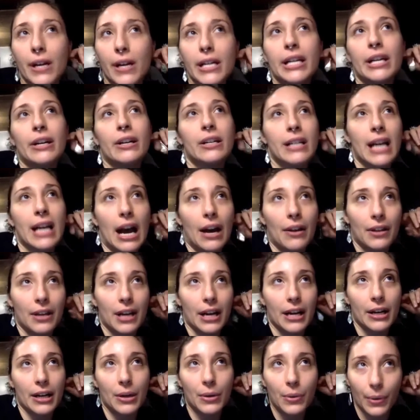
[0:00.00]
year now that
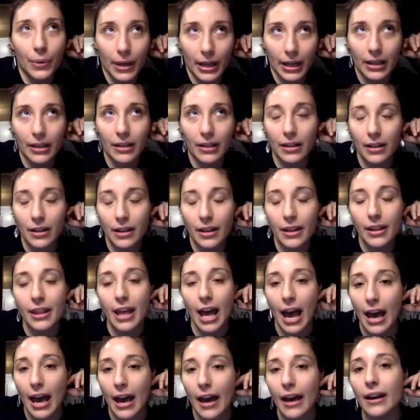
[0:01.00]
I quit
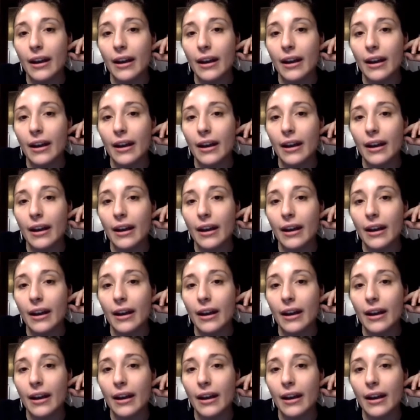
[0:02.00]
that